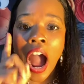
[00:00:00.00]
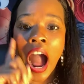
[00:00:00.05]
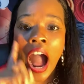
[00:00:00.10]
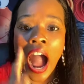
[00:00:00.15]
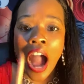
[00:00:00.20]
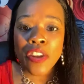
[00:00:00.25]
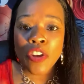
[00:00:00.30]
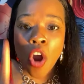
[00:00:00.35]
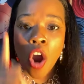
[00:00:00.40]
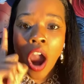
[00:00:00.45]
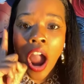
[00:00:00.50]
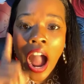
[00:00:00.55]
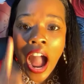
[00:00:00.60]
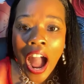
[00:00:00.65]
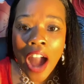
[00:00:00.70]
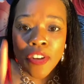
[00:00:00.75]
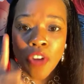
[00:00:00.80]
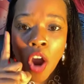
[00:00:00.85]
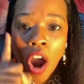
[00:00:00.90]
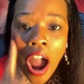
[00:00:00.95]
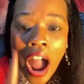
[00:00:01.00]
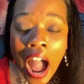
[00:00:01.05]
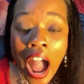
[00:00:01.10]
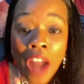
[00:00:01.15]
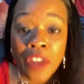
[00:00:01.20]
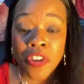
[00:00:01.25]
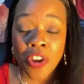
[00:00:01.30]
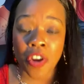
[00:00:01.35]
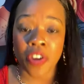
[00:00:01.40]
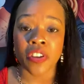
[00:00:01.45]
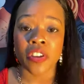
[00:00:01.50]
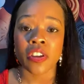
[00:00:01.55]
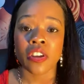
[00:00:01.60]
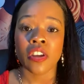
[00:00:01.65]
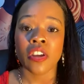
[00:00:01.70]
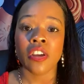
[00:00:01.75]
honor, honor, honor,